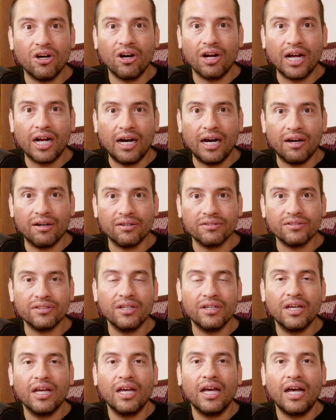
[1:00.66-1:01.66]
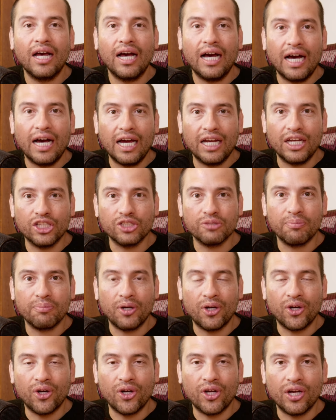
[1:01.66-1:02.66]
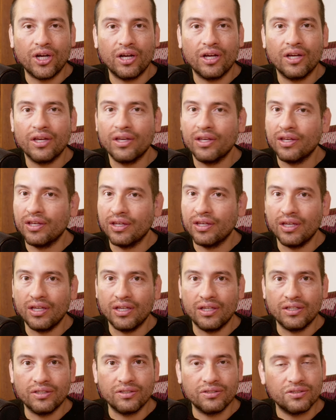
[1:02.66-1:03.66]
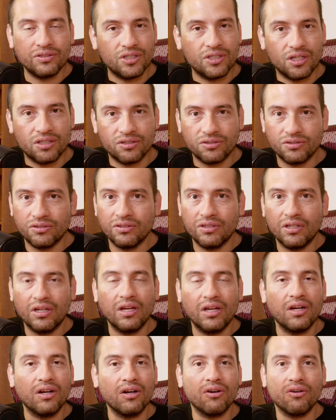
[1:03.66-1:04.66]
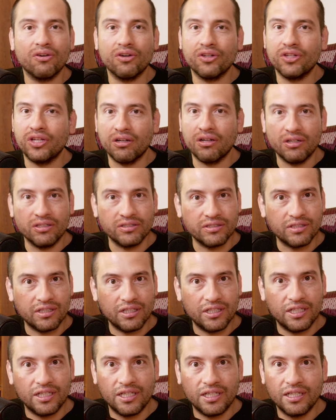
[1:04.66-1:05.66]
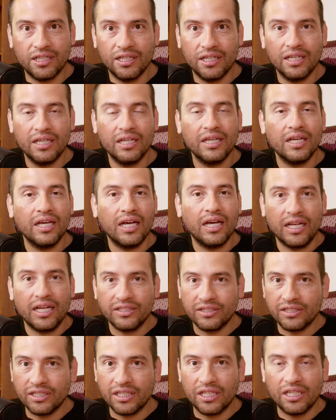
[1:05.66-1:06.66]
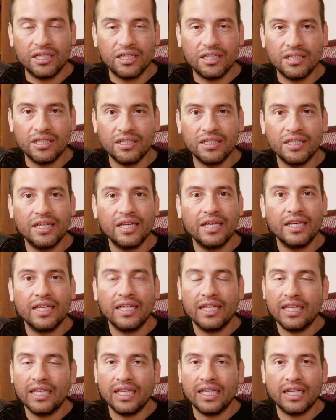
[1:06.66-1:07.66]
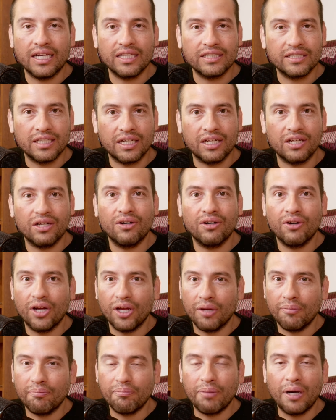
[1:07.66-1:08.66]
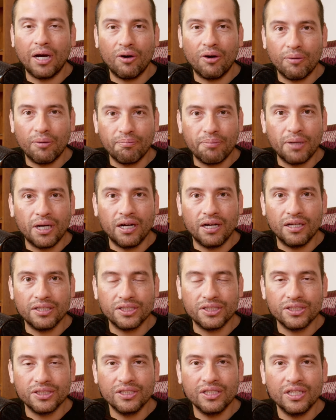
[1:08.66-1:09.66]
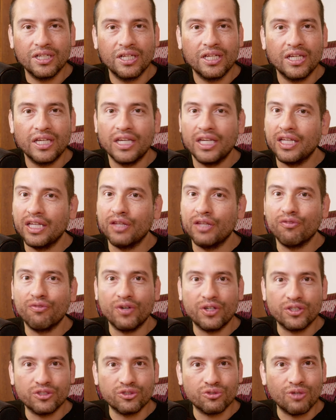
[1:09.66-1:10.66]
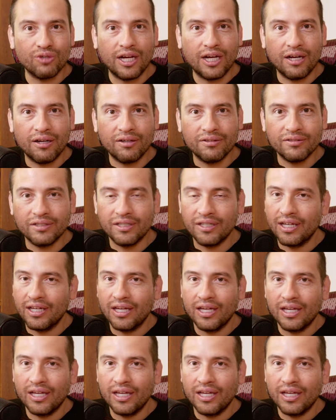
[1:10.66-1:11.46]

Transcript: knockout. Alex Pereira is just ridiculously skilled. He has a great power punch. In the first round,